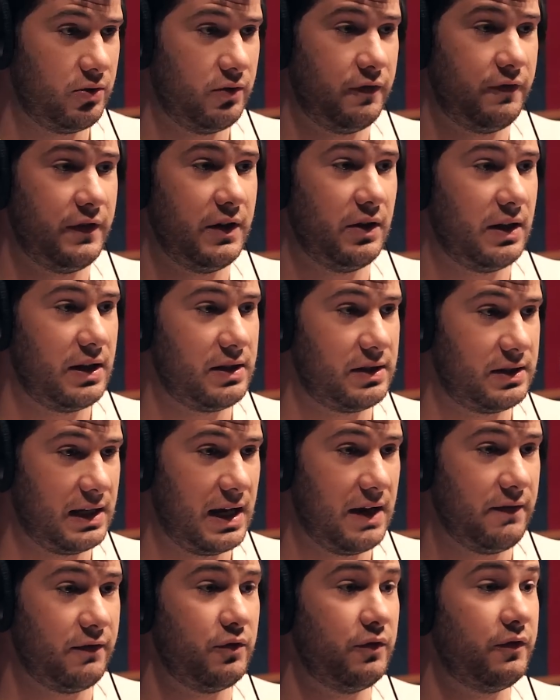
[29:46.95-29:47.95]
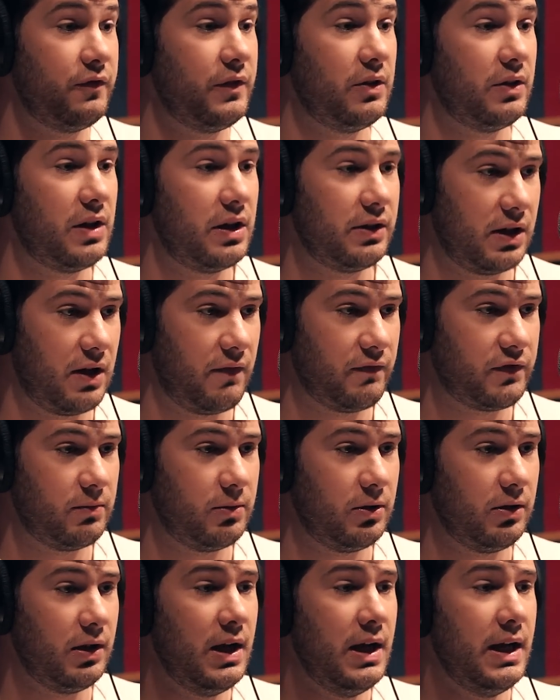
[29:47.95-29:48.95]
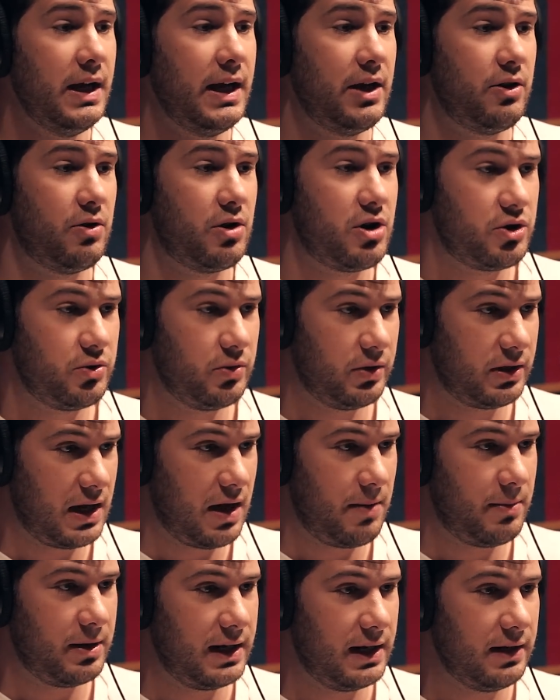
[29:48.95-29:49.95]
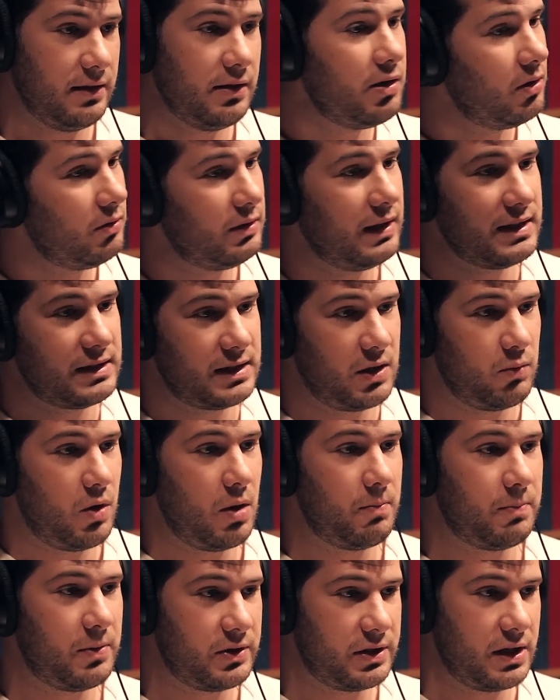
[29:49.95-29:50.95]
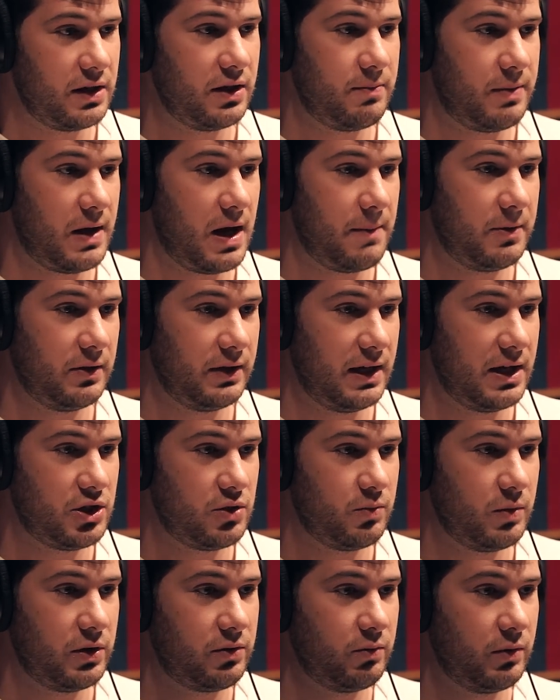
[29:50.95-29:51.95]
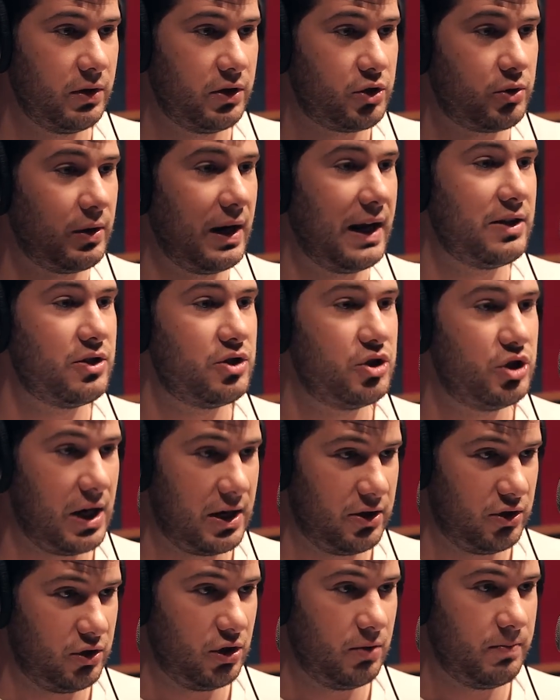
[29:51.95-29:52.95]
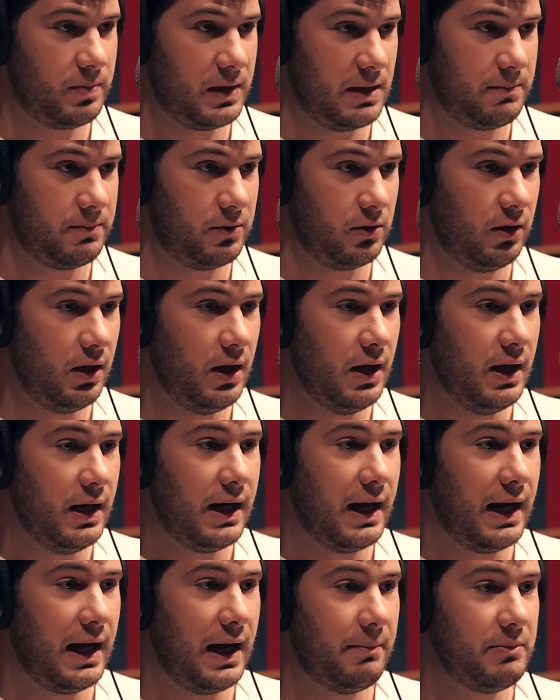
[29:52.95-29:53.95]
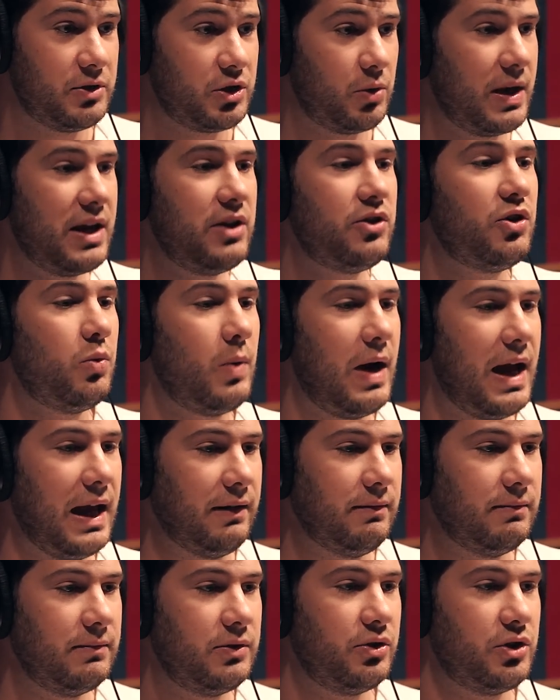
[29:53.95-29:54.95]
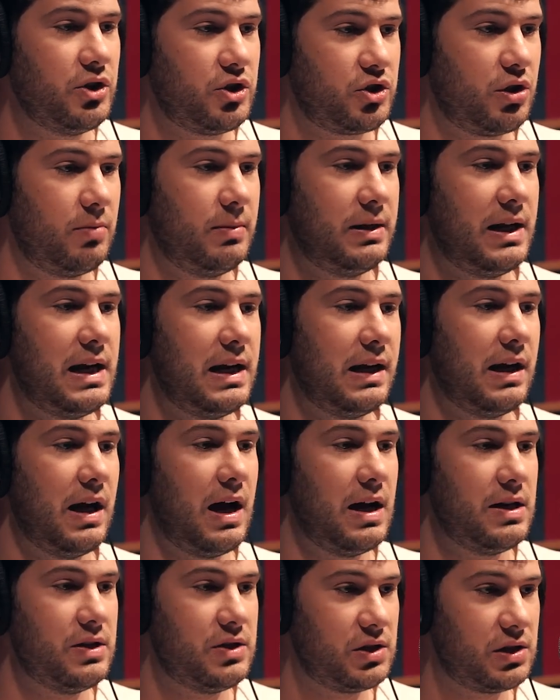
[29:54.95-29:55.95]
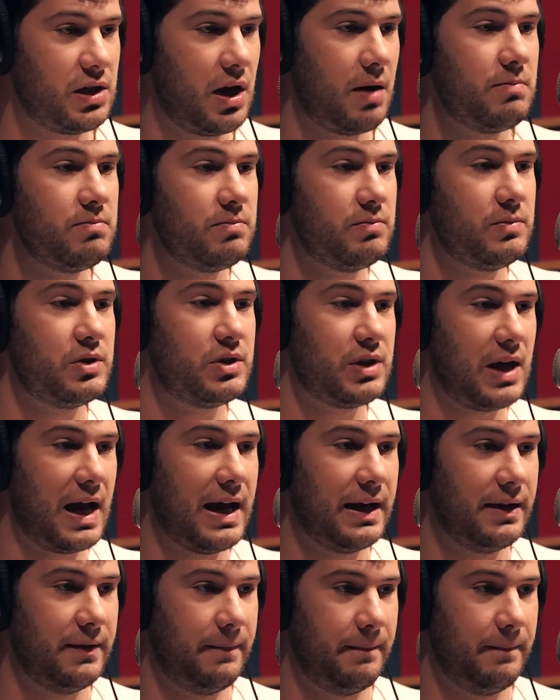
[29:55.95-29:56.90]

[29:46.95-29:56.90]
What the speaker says: who feel unsafe, who feel uncomfortable, in order to accommodate, less than 1% of the population with transgender people. So either way, you're discriminating on some side.